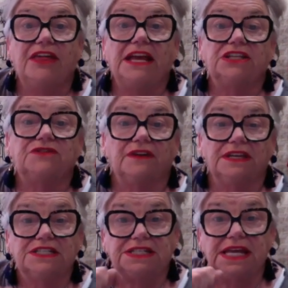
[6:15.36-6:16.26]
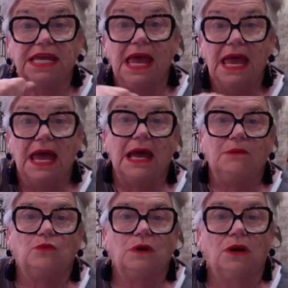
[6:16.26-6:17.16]
Thanks for listening,
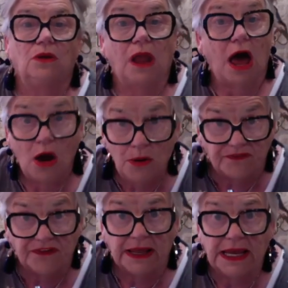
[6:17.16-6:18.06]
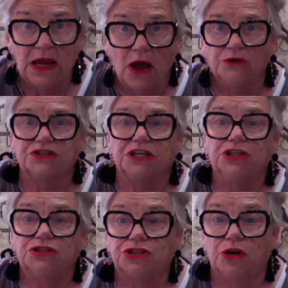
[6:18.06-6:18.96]
and we'll hopefully, I'll
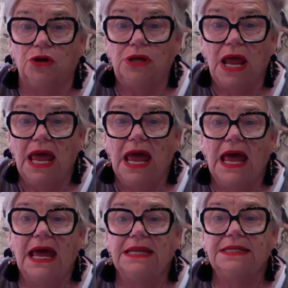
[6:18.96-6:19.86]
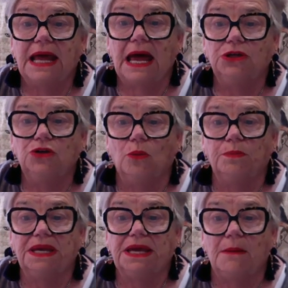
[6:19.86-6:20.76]
see you soon, and
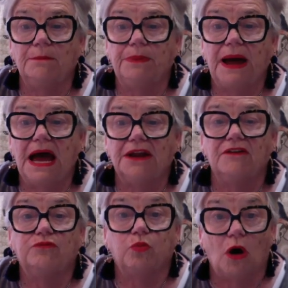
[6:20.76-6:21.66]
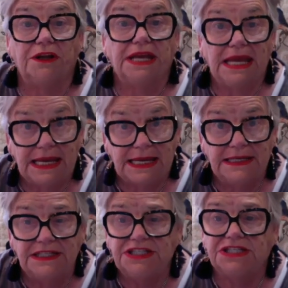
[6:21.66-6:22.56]
you'll become part of what
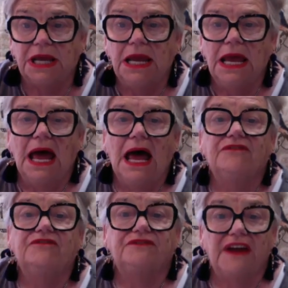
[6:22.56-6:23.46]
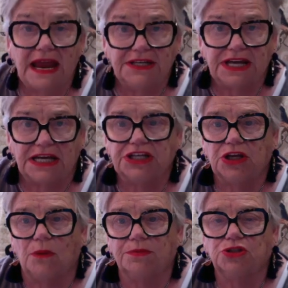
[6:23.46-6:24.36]
is a
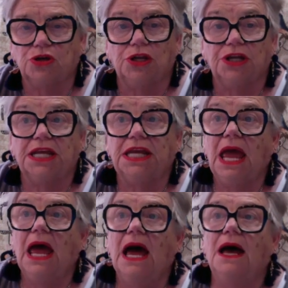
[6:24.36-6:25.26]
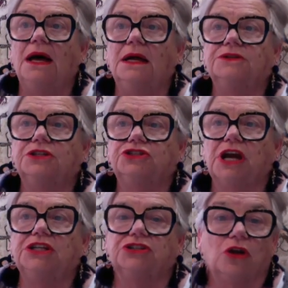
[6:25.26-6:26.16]
fantastic opportunity to
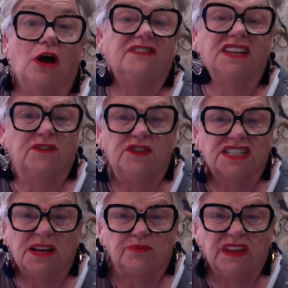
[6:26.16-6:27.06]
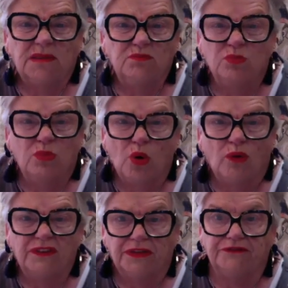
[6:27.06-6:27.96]
change your life and give you something
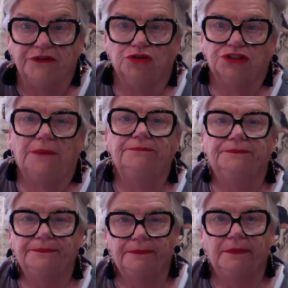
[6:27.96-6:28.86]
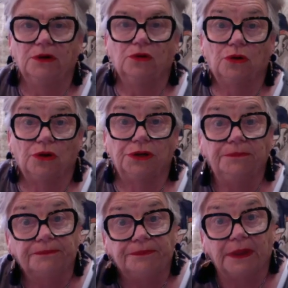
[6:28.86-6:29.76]
more for the future. Good on you.